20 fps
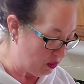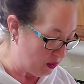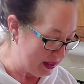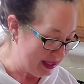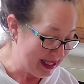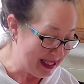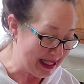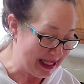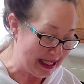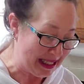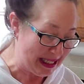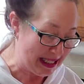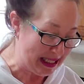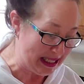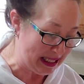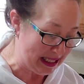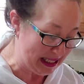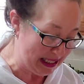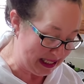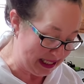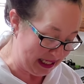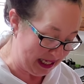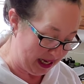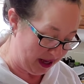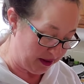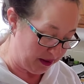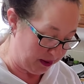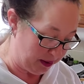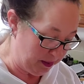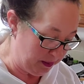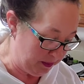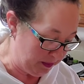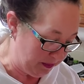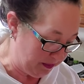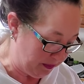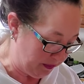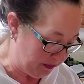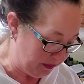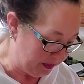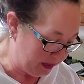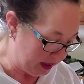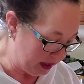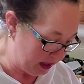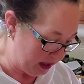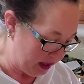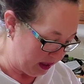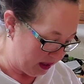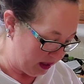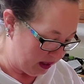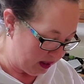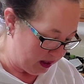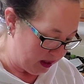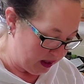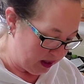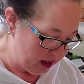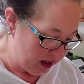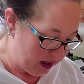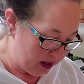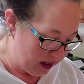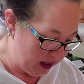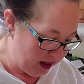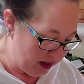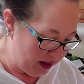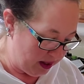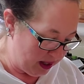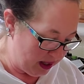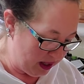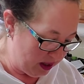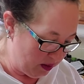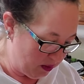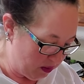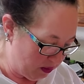whisk this together. And then